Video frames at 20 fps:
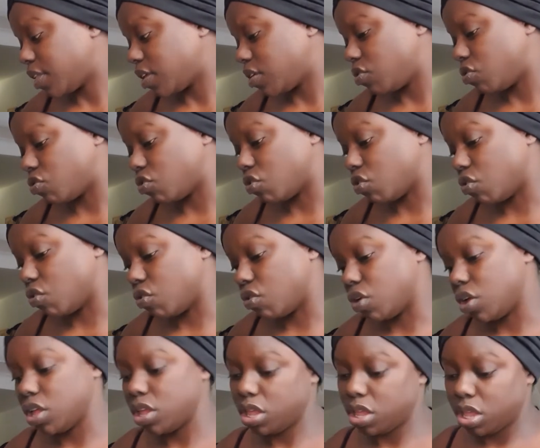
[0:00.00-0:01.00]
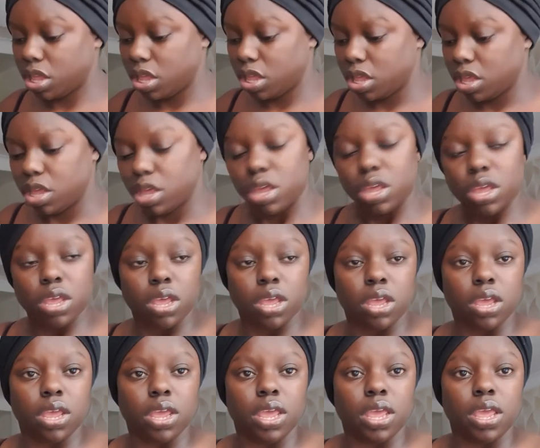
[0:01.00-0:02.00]
So
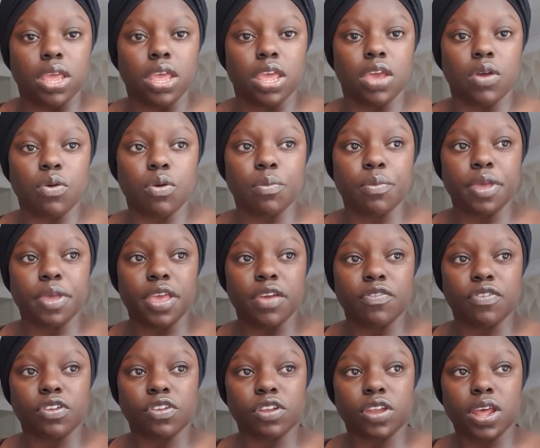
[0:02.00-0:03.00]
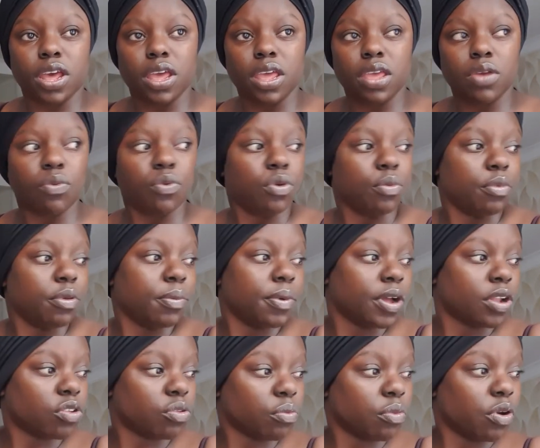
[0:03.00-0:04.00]
he won't be here for tonight. He will be
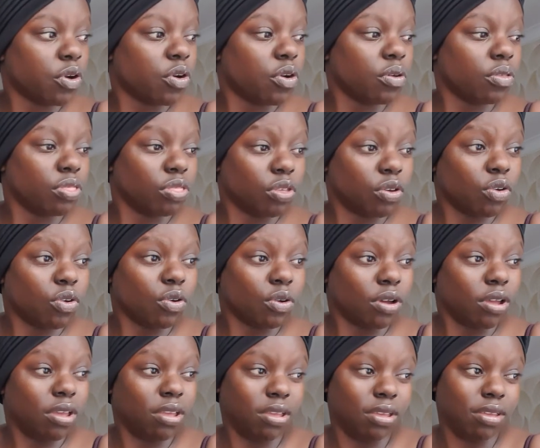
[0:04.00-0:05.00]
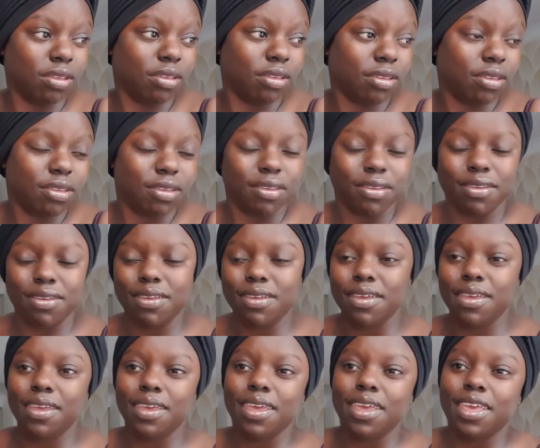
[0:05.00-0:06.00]
back tomorrow, though.
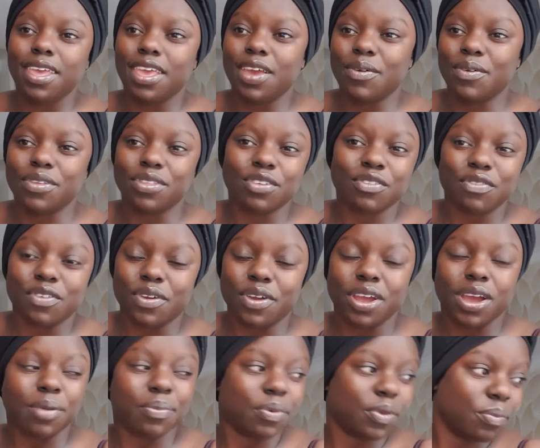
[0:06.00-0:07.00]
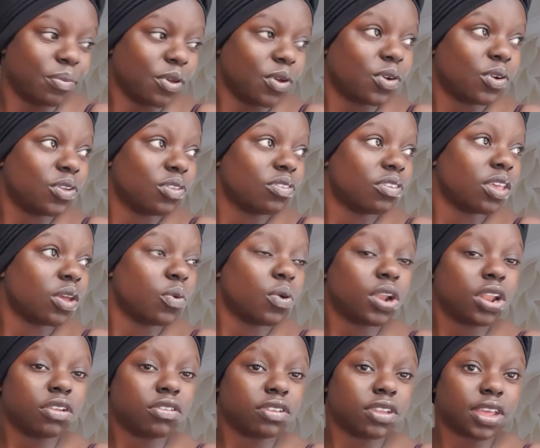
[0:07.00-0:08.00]
He was not very happy because he
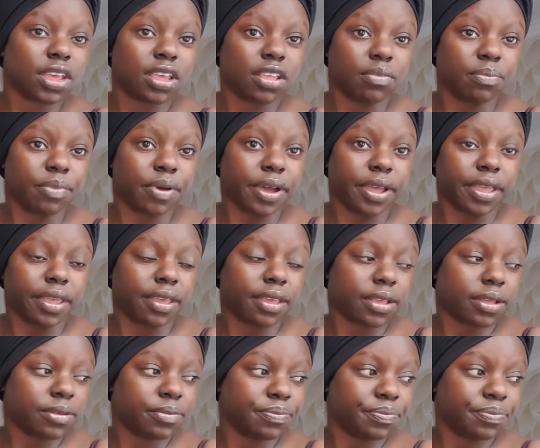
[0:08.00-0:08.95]
wanted to take his bike.